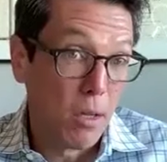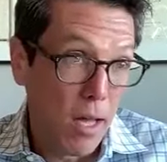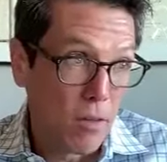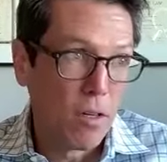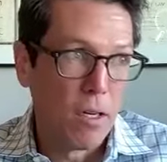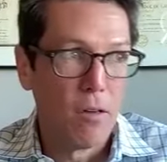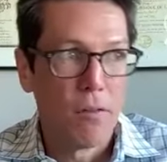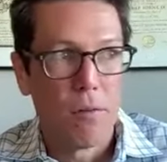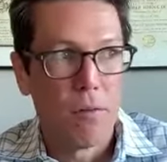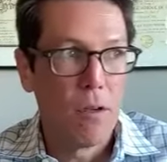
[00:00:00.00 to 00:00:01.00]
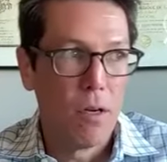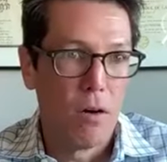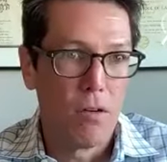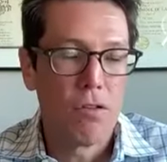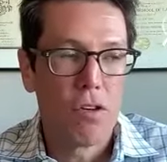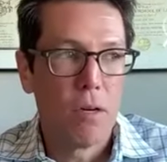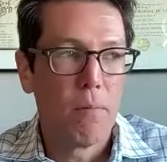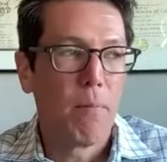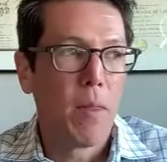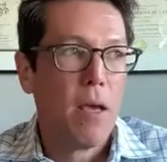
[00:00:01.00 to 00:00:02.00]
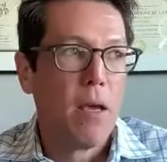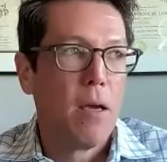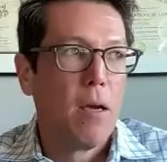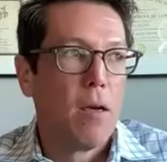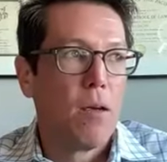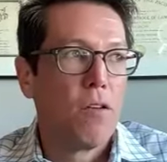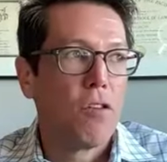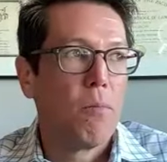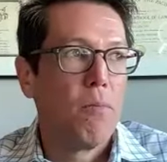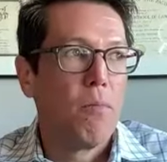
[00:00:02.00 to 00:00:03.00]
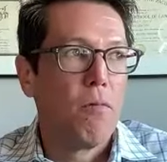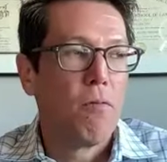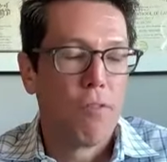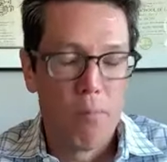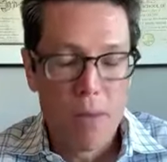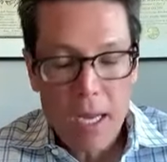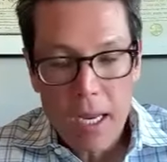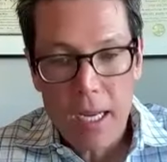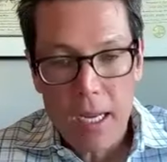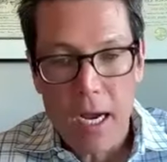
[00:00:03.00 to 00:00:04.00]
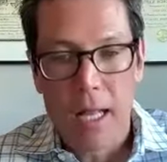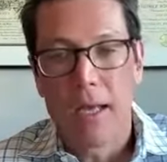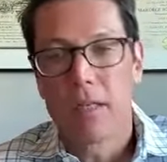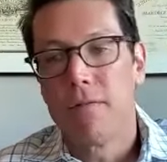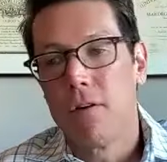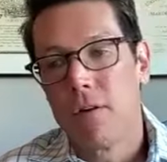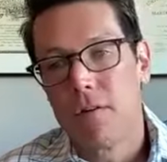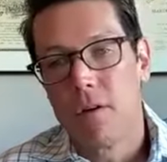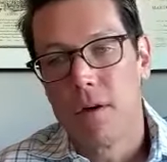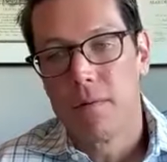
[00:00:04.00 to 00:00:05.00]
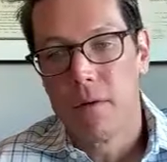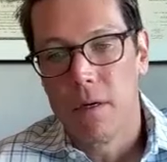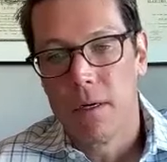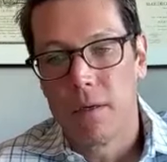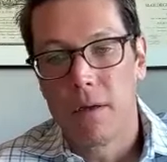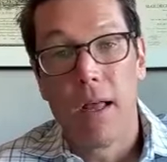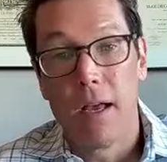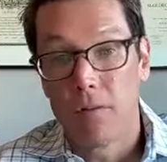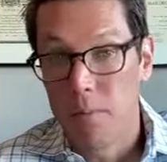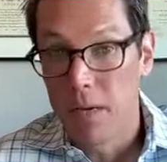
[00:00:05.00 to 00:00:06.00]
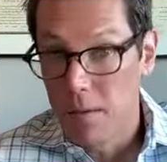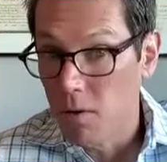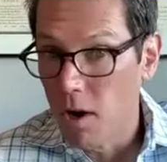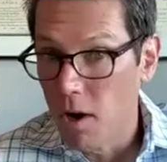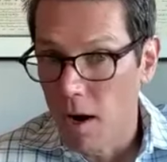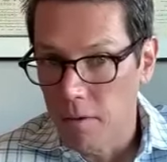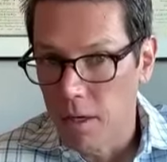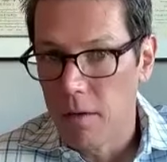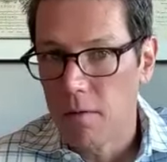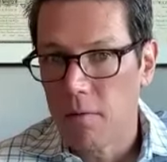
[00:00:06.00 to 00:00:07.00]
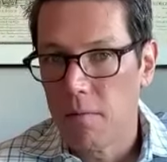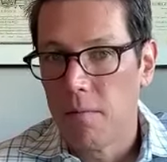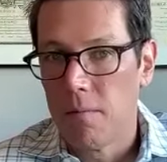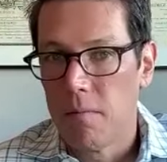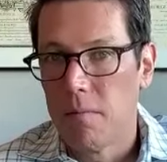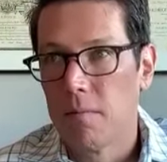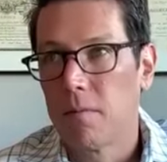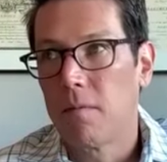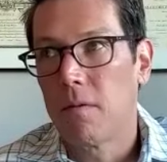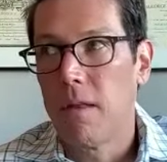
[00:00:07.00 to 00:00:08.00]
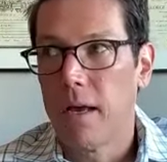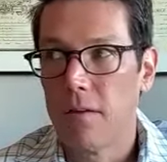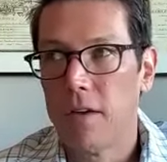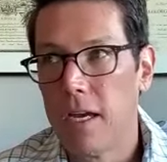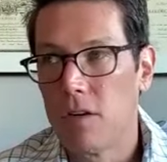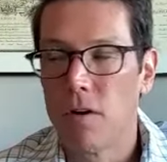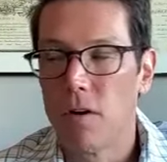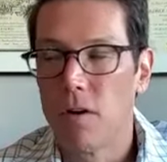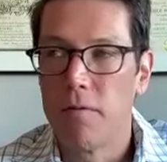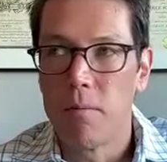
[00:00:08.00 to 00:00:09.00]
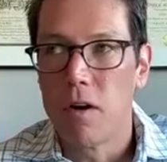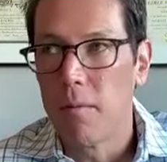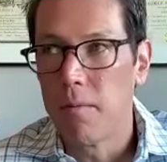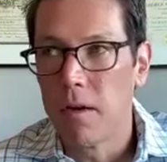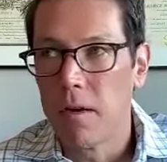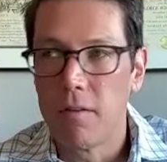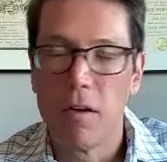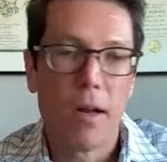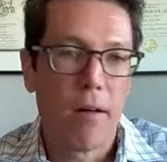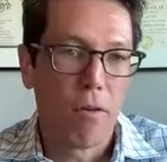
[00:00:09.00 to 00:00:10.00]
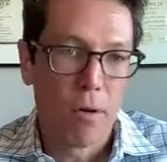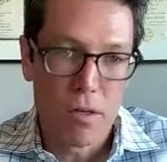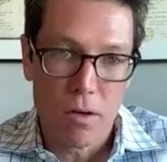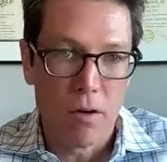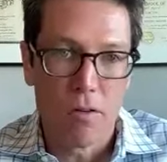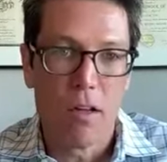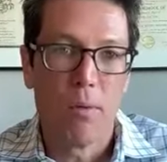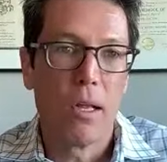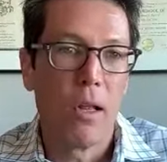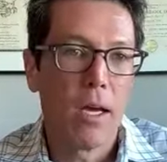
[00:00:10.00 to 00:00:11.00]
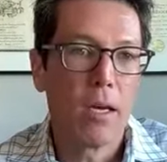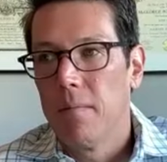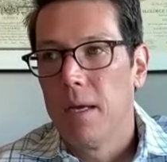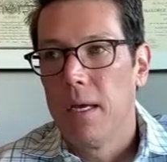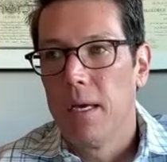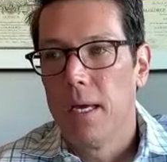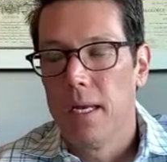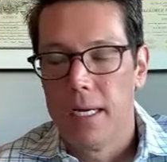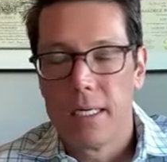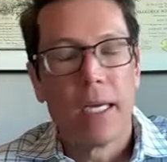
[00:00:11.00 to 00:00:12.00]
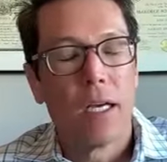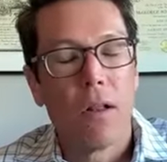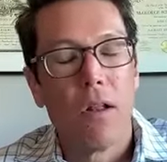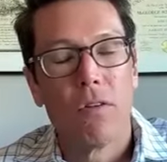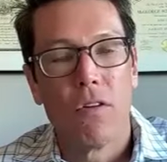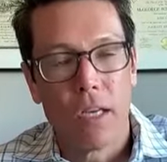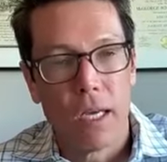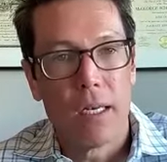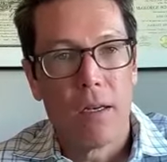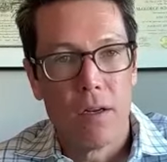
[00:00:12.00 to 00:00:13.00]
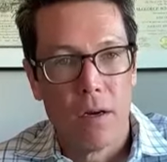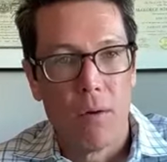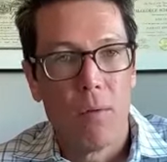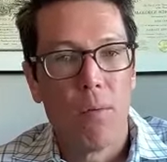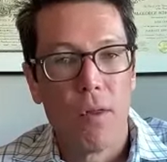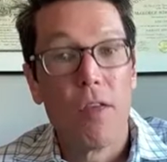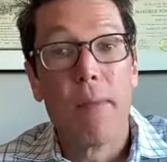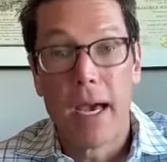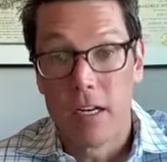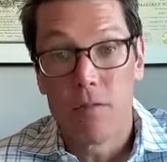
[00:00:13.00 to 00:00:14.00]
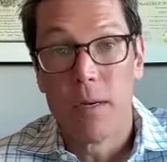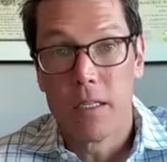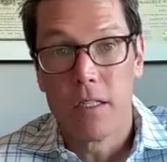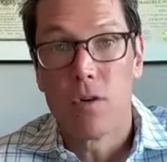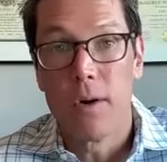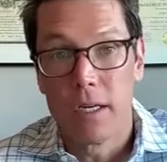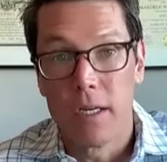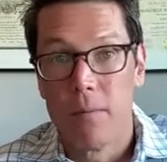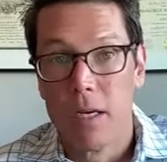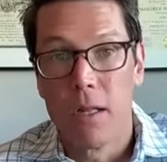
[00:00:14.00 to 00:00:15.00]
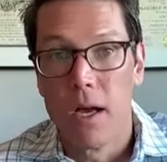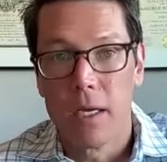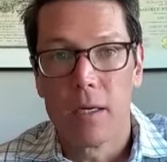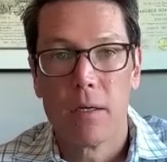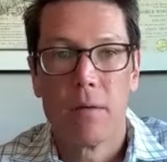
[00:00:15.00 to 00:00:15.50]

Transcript: lesson is, you know, you shouldn't, you should, for me, I like to focus on, on class B properties. Class A trophy properties don't have the returns that we like. And, and I take a close look at, you know, what the management is going to be like